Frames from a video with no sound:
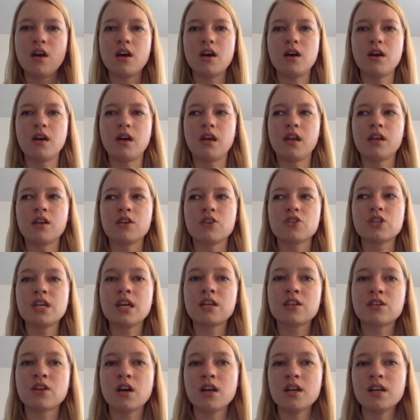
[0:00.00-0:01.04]
and she
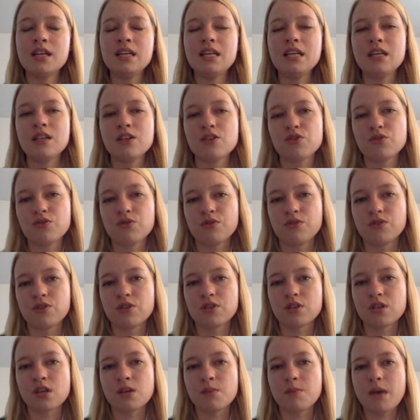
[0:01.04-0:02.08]
had done an
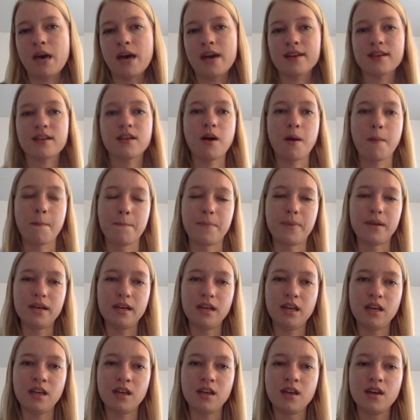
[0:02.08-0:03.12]
internship at a
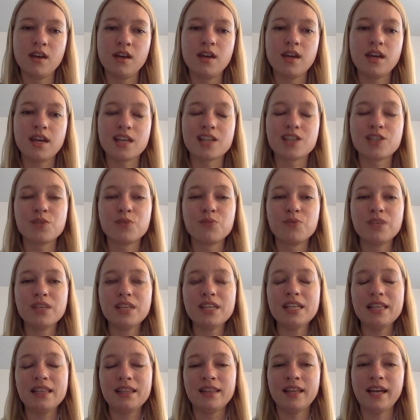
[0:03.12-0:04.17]
company, and she
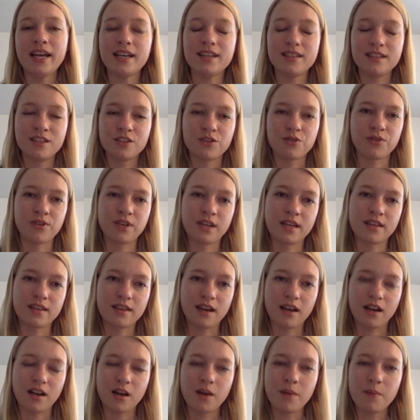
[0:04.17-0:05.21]
really liked interning at
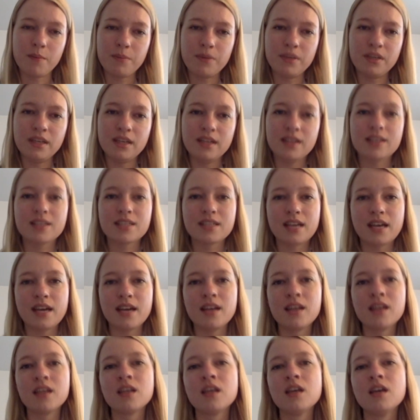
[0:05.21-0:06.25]
that company and
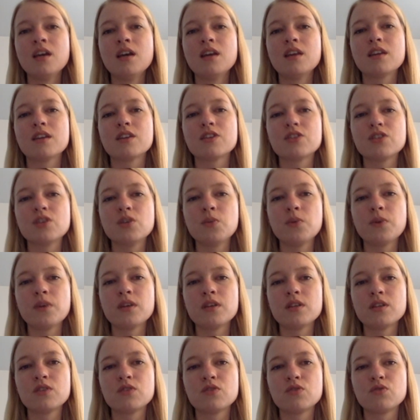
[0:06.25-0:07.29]
decided that she
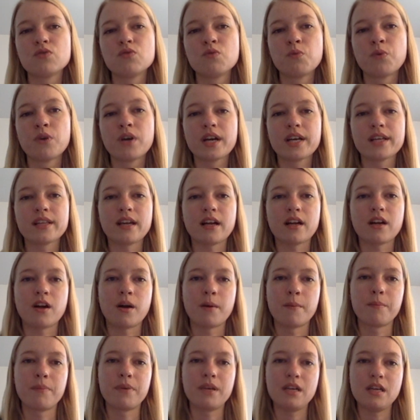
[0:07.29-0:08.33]
wanted to work at that
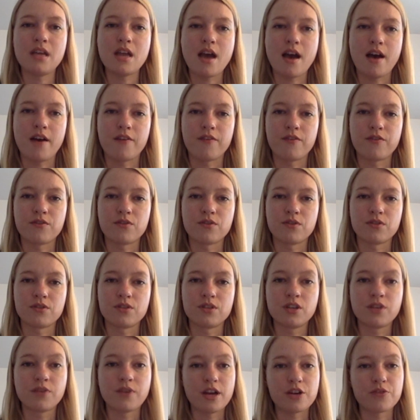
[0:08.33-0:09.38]
company after
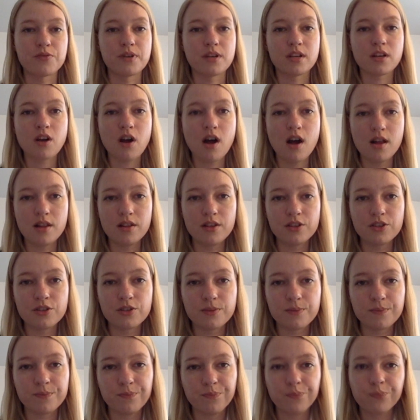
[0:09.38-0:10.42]
she graduated college.